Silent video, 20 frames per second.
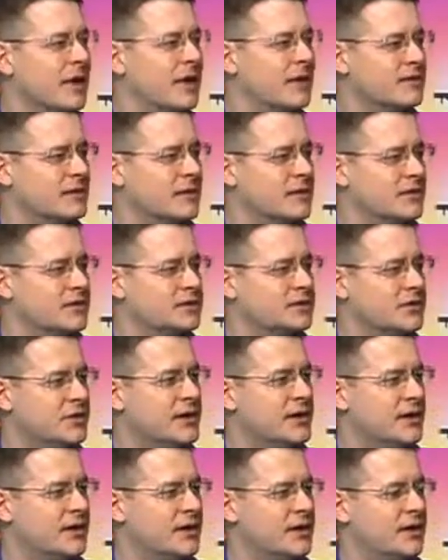about the
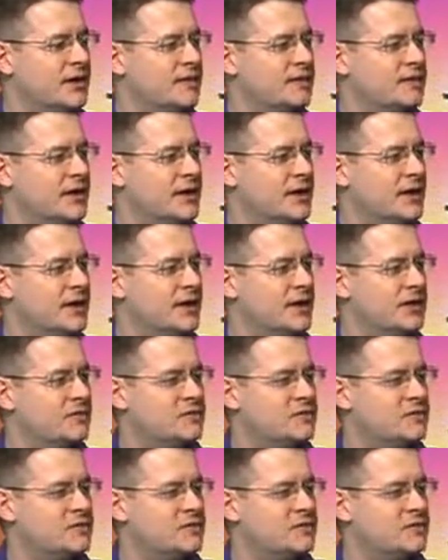history of, uh,